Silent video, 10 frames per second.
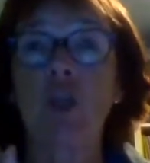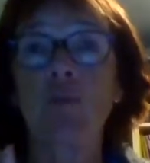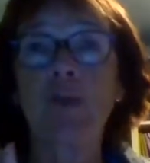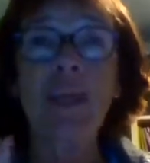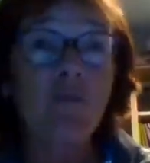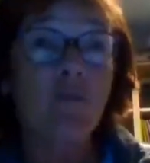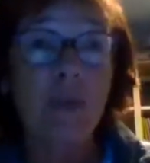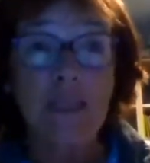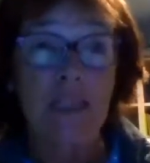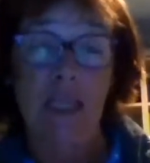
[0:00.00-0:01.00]
you can be even
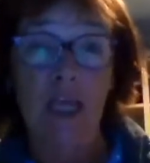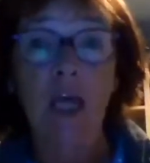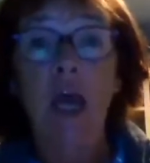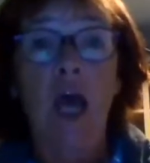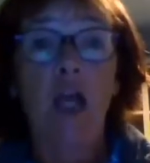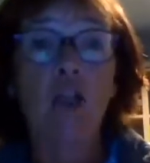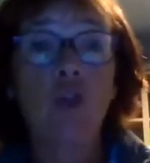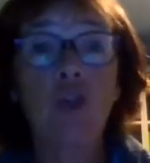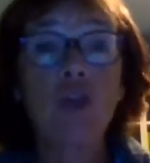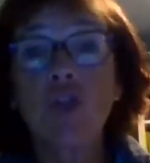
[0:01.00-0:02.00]
busier, and you
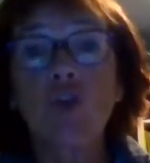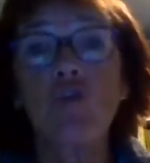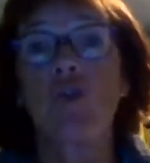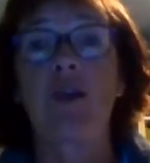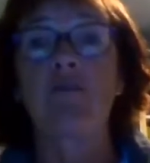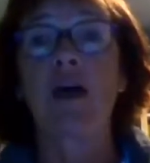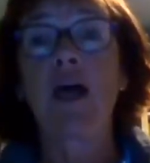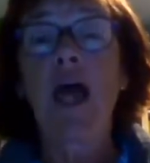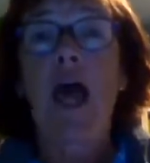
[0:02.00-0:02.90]
can do forever,